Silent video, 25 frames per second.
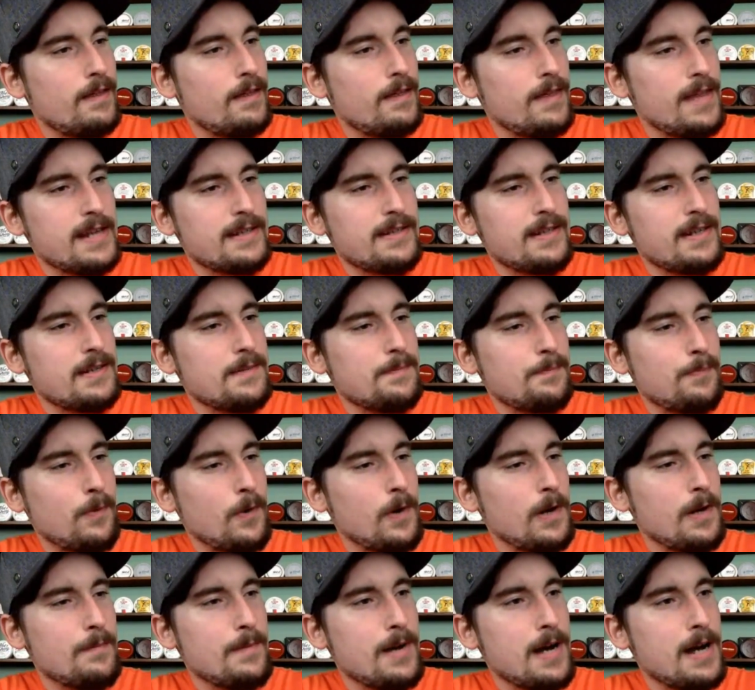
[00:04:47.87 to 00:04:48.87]
this is
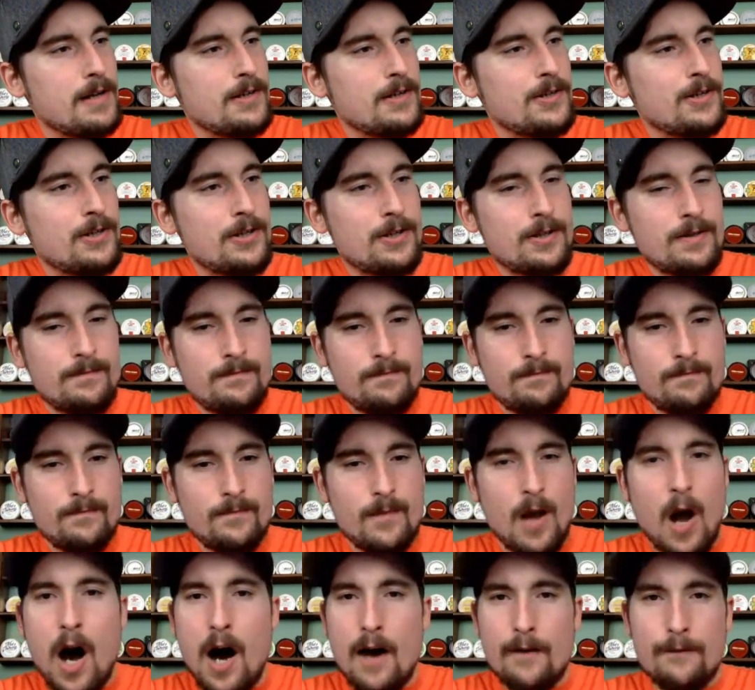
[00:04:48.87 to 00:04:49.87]
pretty much
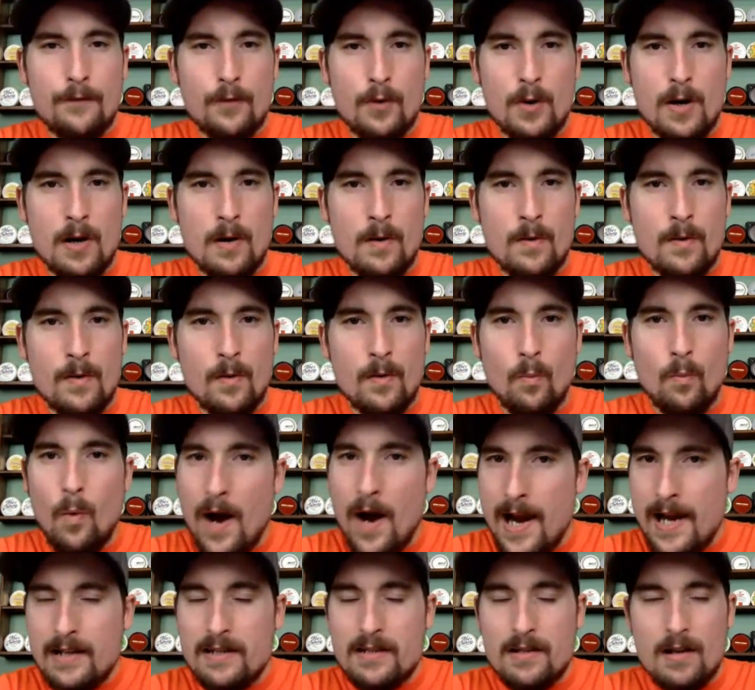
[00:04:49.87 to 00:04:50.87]
Offroad
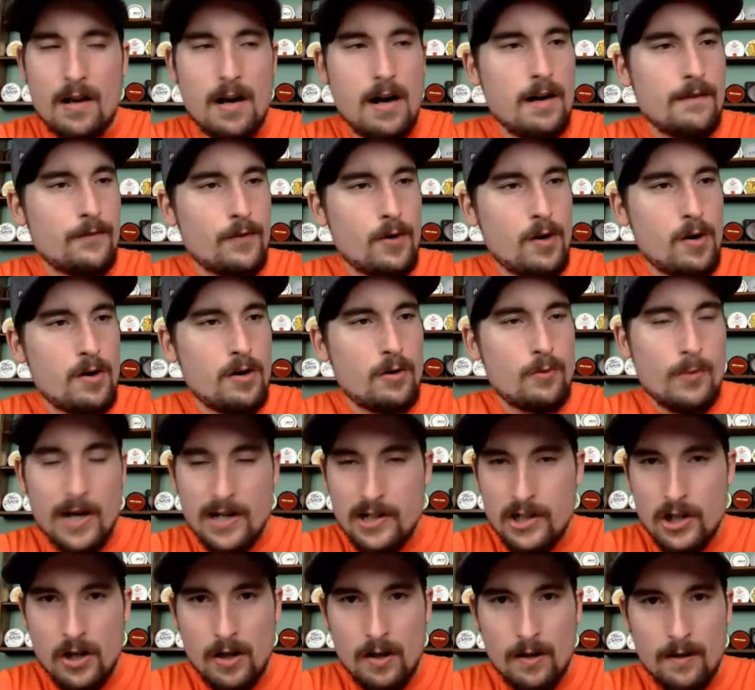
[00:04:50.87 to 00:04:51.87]
White, Offroad
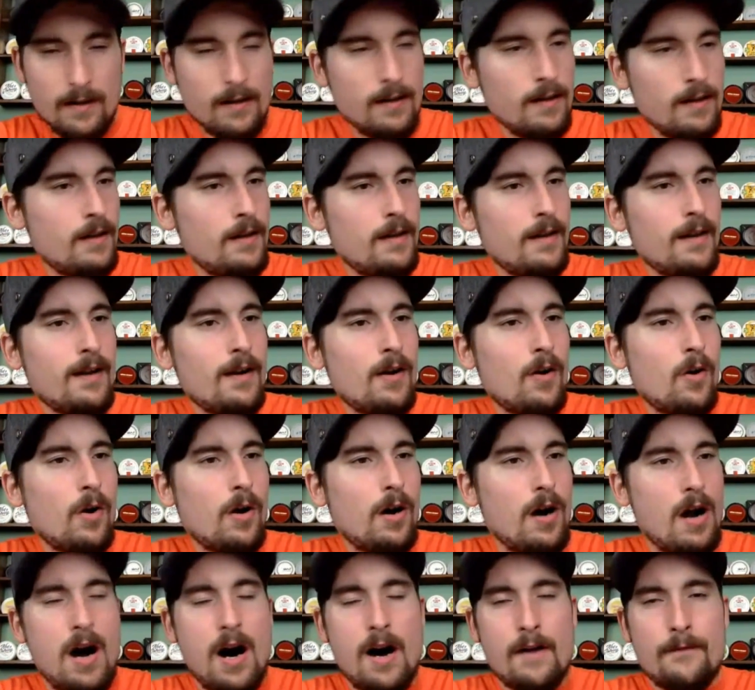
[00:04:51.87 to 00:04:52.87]
Original,
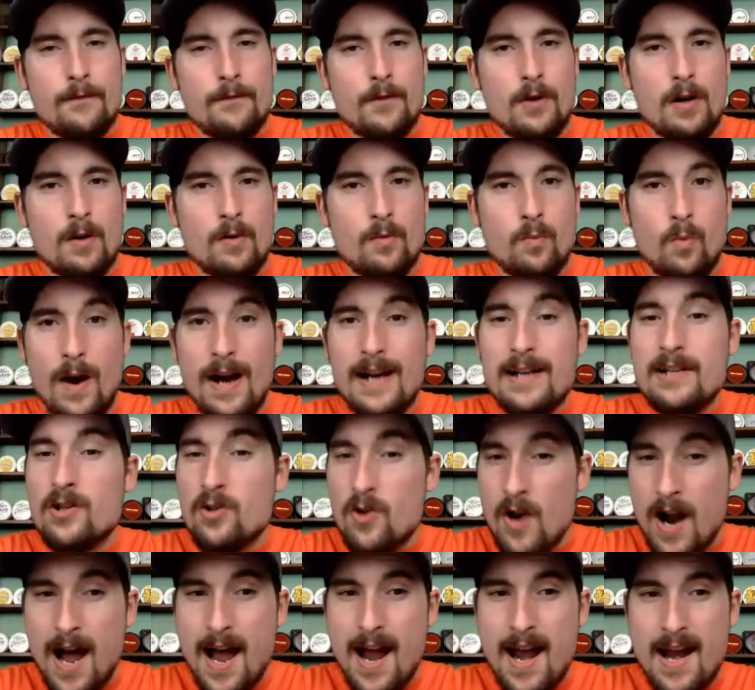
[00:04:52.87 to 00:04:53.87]
or Offroad White
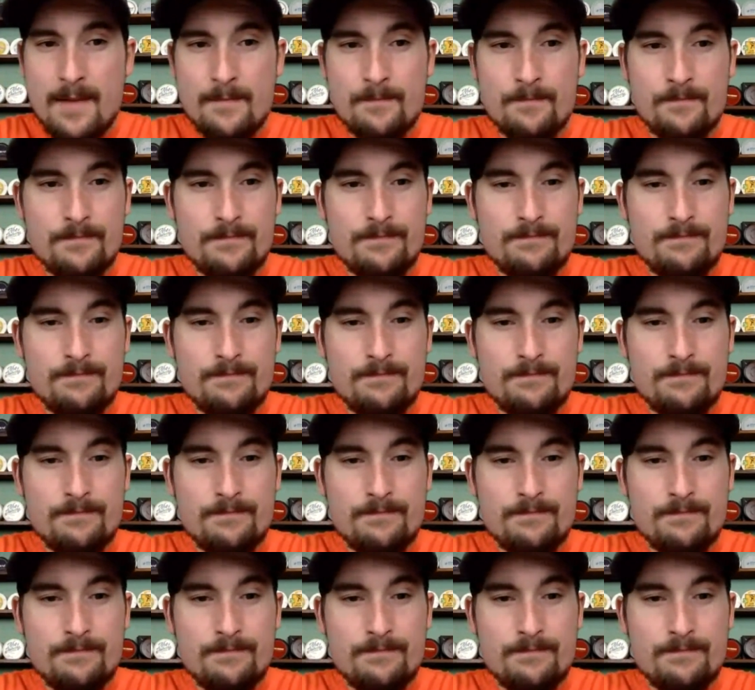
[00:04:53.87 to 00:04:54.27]
Dry.